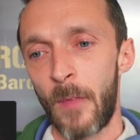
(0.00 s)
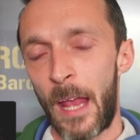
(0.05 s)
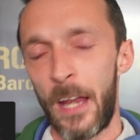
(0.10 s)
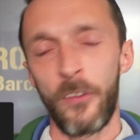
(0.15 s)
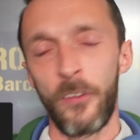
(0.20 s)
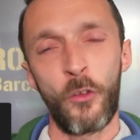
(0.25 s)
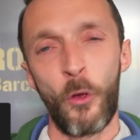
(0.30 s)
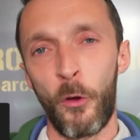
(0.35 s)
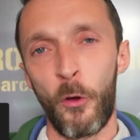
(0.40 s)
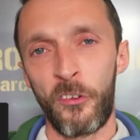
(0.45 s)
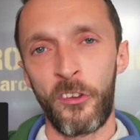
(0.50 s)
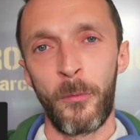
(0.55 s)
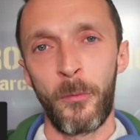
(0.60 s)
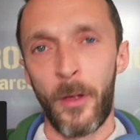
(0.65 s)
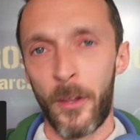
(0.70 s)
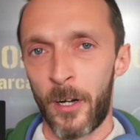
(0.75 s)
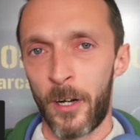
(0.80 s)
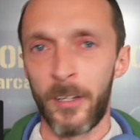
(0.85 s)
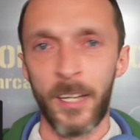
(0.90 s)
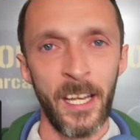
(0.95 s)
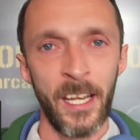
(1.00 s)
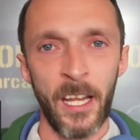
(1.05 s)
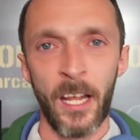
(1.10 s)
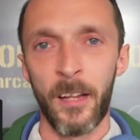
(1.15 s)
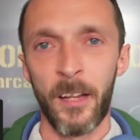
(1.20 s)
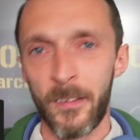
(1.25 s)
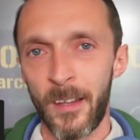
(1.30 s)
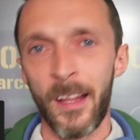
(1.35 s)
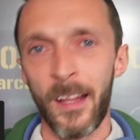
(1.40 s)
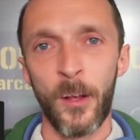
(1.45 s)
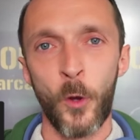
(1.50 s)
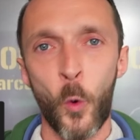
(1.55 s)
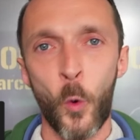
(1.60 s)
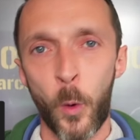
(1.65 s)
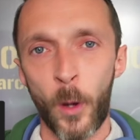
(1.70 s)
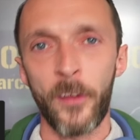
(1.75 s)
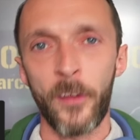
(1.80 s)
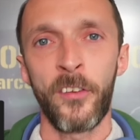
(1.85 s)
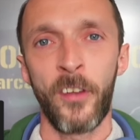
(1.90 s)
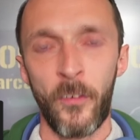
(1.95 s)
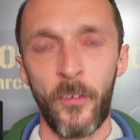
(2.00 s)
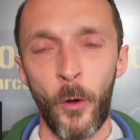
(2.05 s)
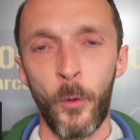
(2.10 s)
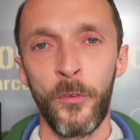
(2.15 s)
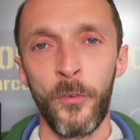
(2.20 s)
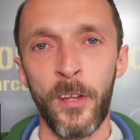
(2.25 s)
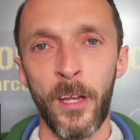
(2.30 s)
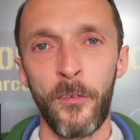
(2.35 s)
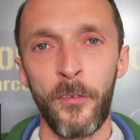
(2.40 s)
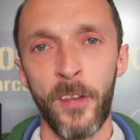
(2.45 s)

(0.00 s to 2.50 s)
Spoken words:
And it's got some other kind of quirks around it.